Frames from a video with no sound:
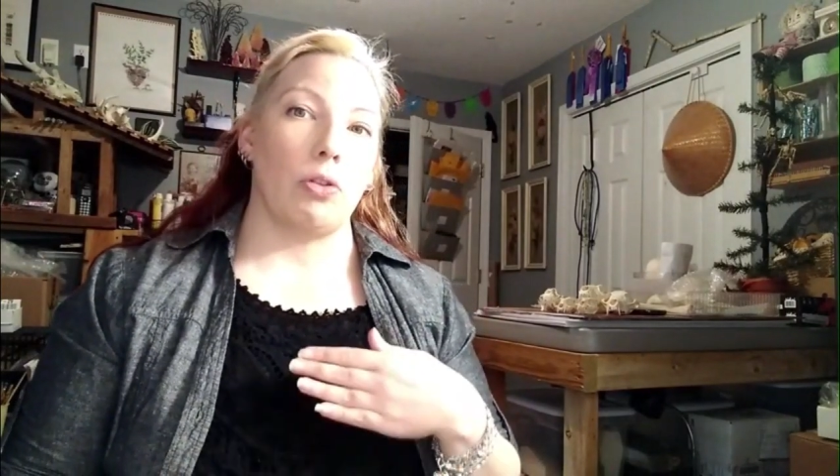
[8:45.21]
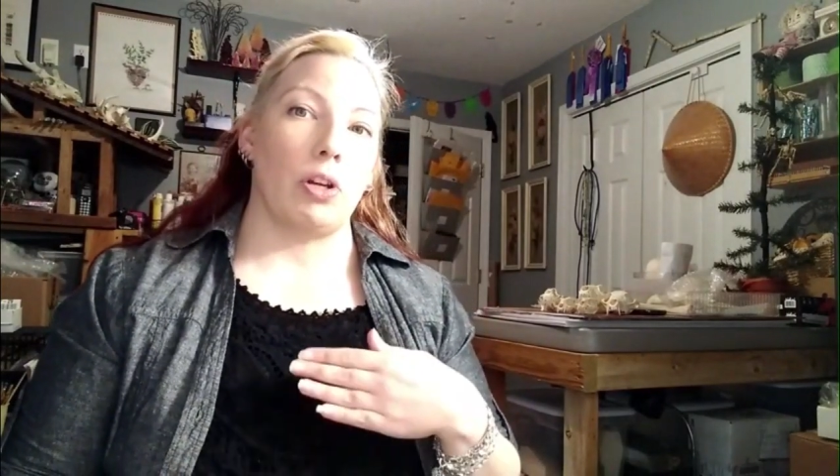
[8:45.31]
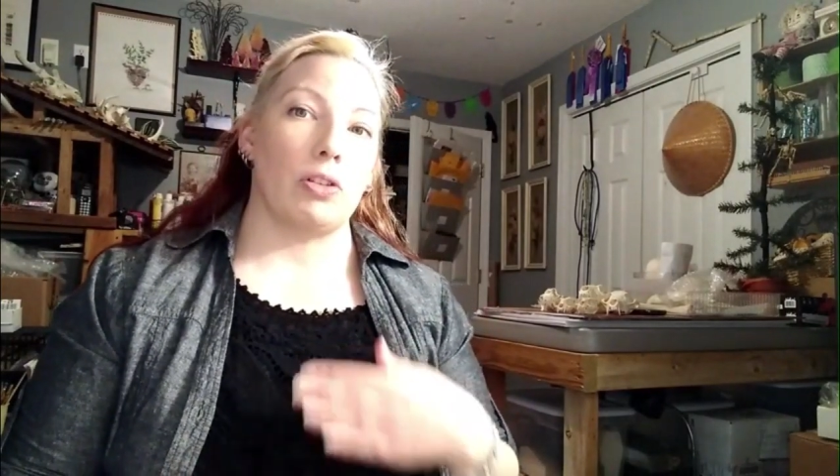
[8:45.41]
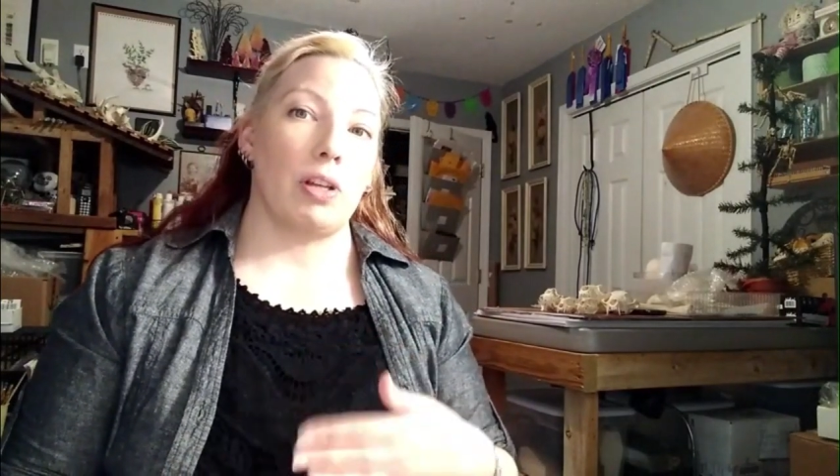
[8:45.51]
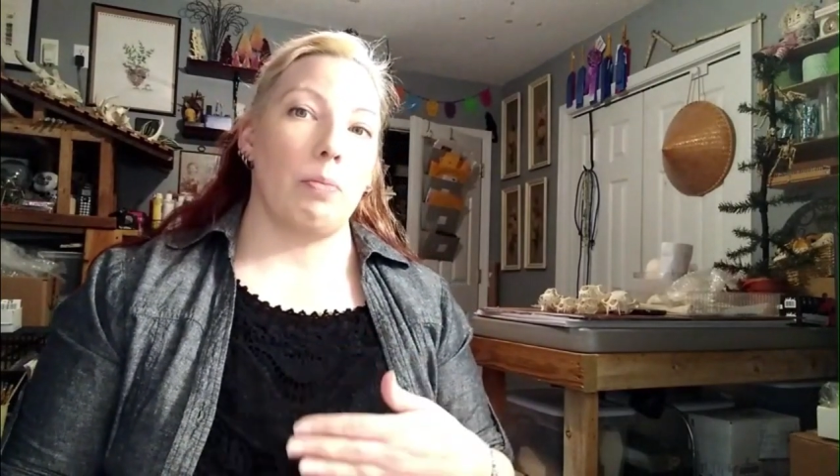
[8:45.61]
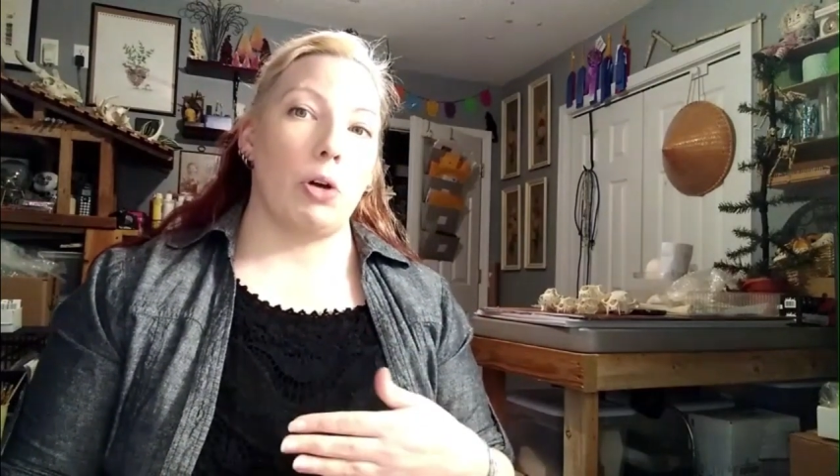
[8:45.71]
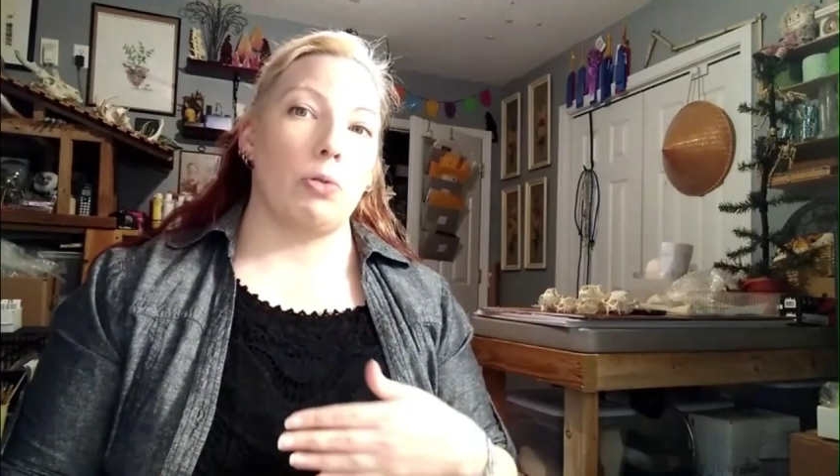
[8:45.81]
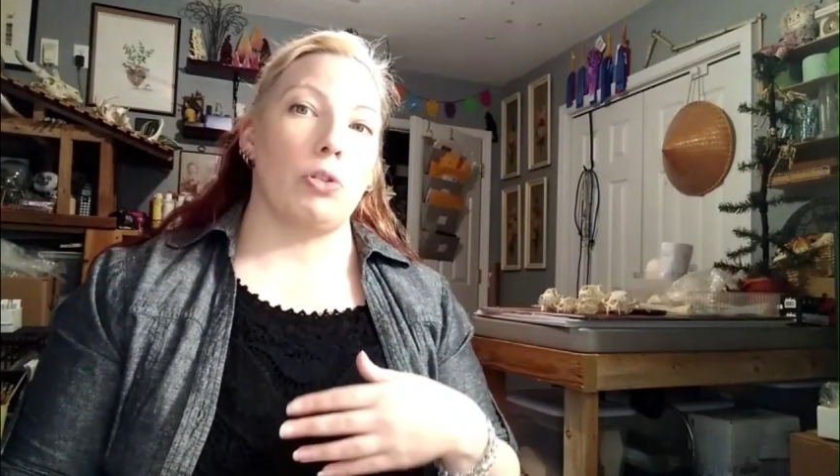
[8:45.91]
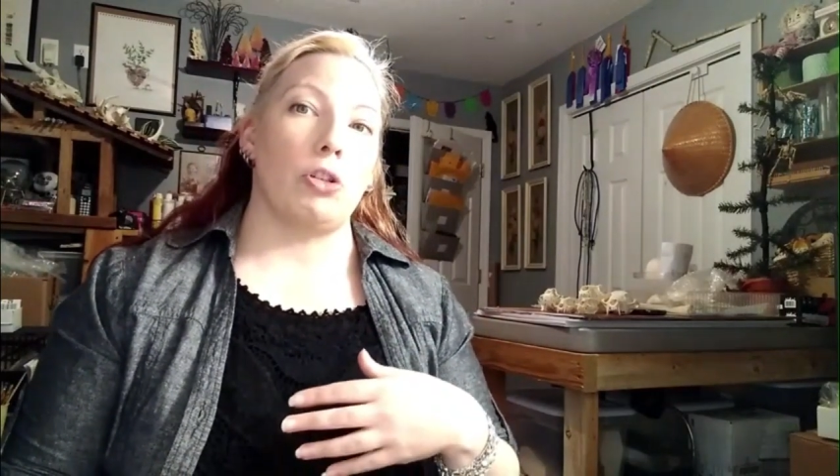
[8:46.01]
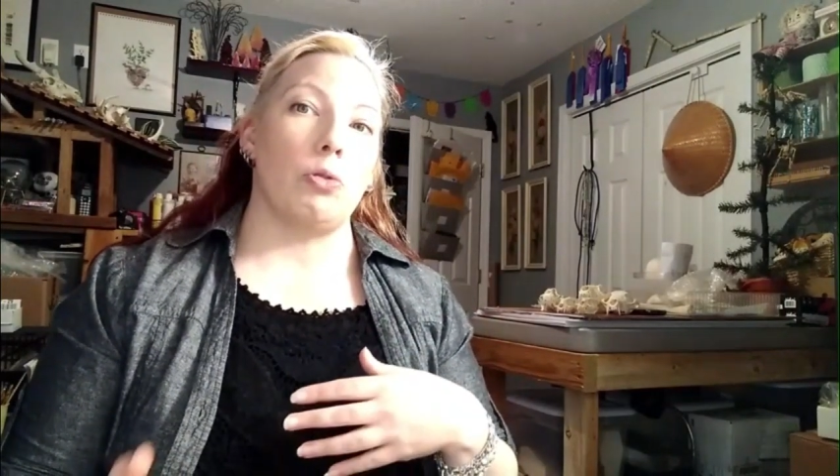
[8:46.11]
there are some
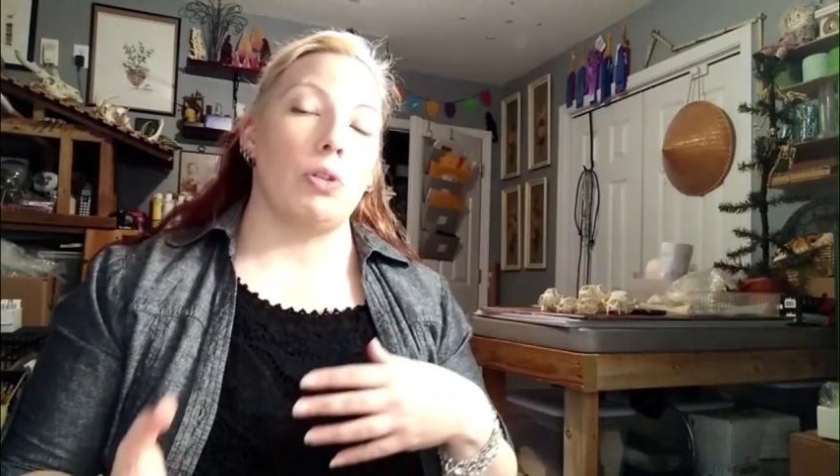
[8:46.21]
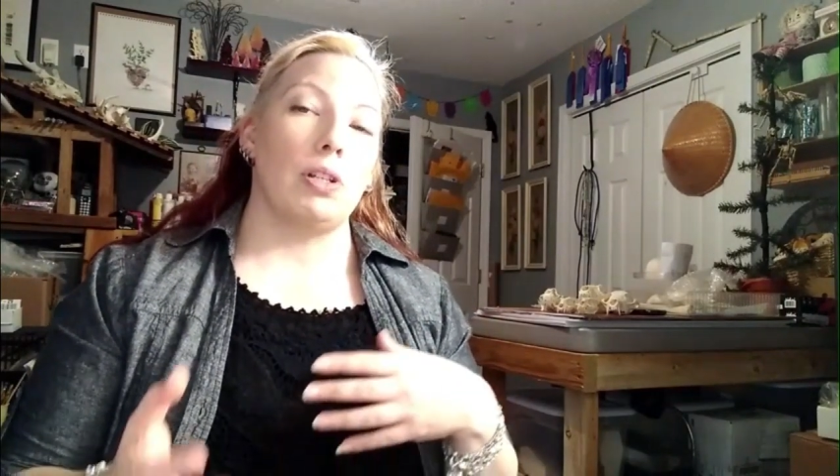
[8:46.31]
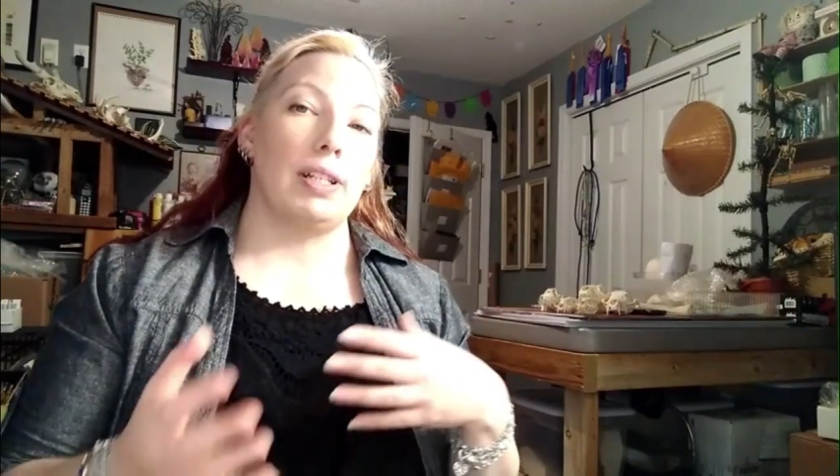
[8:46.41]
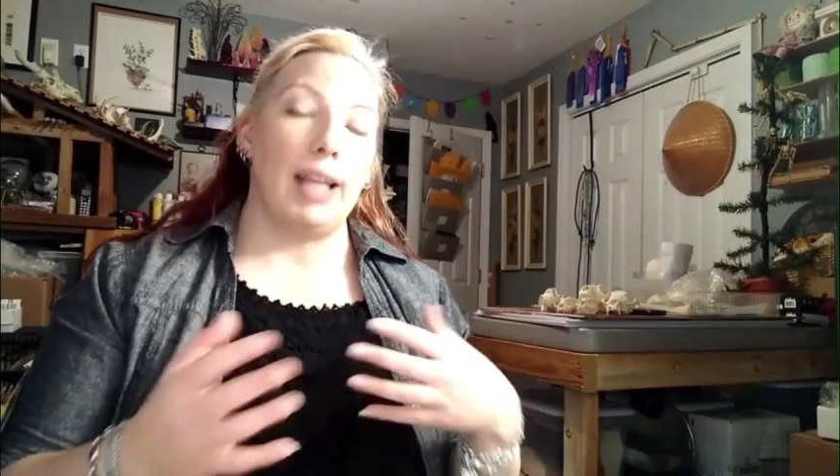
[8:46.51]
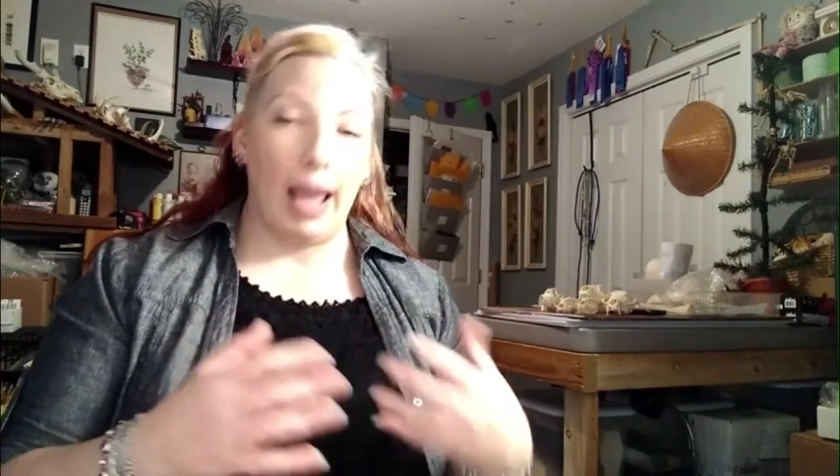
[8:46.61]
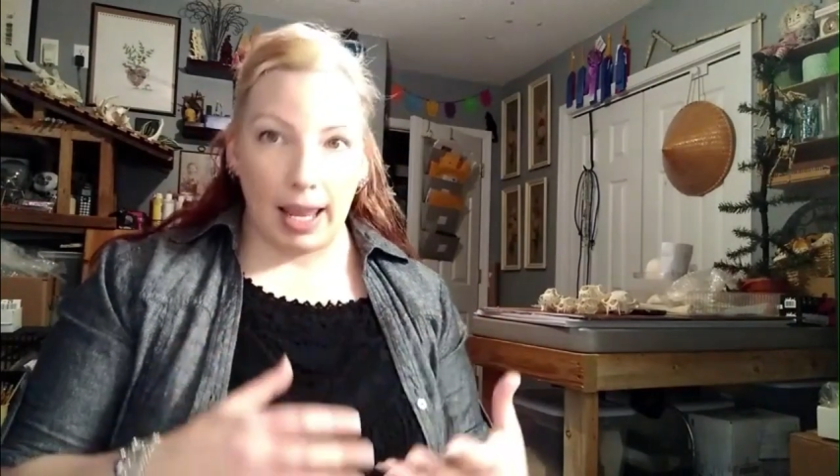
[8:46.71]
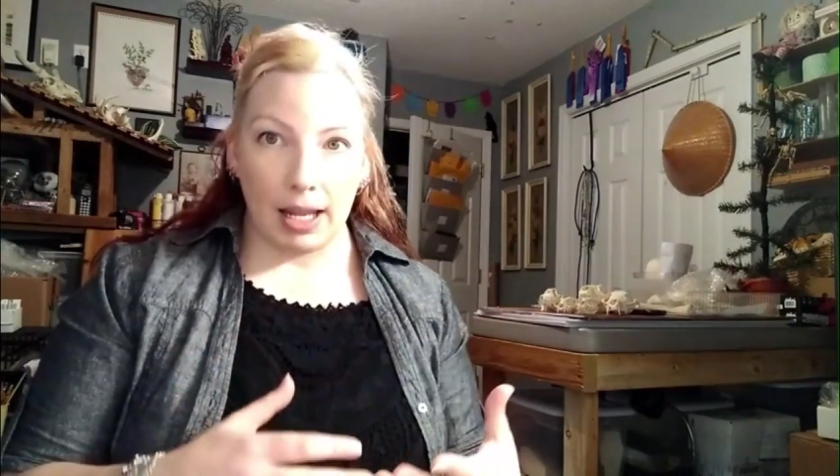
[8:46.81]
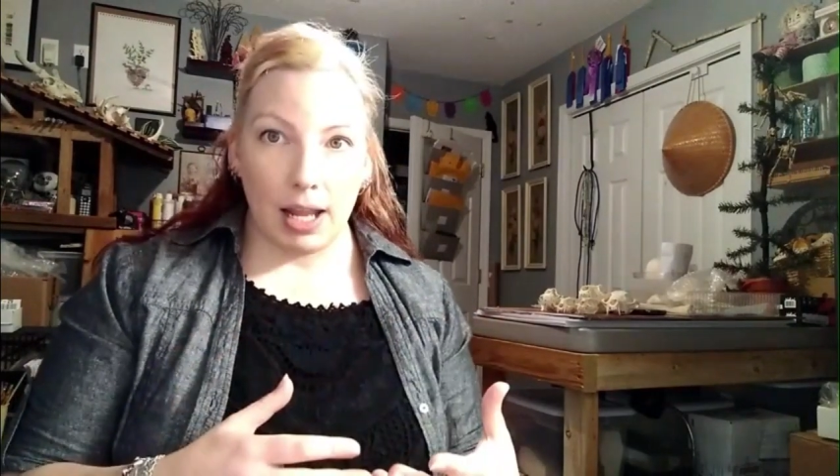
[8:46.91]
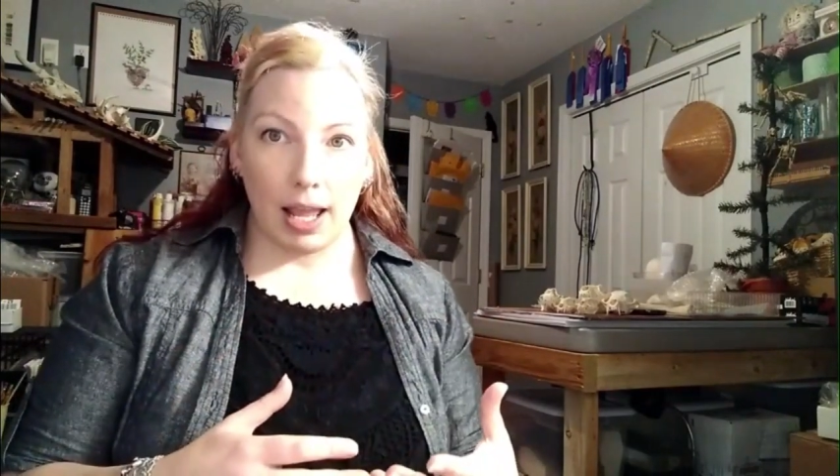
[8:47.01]
bones you can